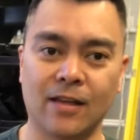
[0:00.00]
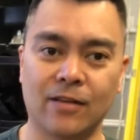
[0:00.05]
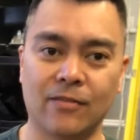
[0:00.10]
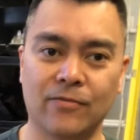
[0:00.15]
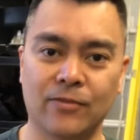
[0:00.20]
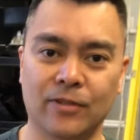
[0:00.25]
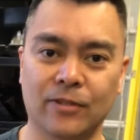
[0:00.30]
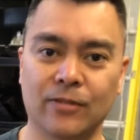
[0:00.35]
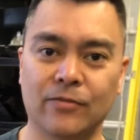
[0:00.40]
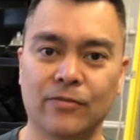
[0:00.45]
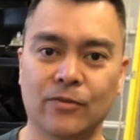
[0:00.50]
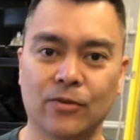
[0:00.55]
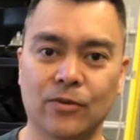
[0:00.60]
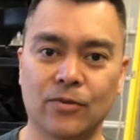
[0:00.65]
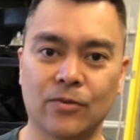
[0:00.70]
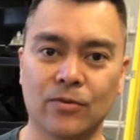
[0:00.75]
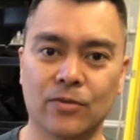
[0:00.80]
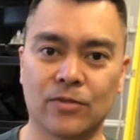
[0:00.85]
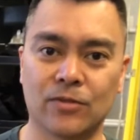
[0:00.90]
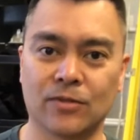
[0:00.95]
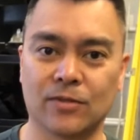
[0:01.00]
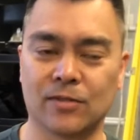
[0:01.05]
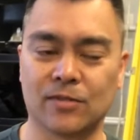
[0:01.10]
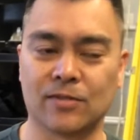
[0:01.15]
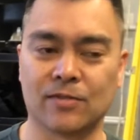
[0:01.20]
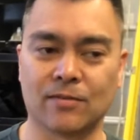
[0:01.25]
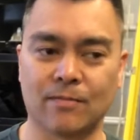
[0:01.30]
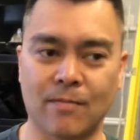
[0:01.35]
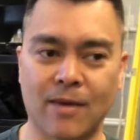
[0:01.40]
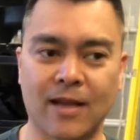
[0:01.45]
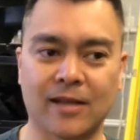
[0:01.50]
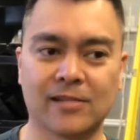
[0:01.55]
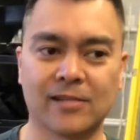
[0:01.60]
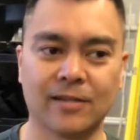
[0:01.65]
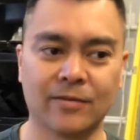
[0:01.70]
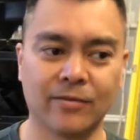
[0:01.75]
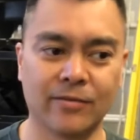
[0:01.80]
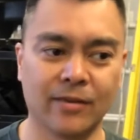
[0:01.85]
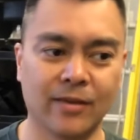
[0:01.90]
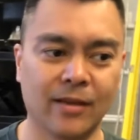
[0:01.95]
field of view, so it's
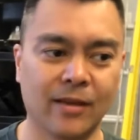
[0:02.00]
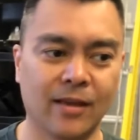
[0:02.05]
massive,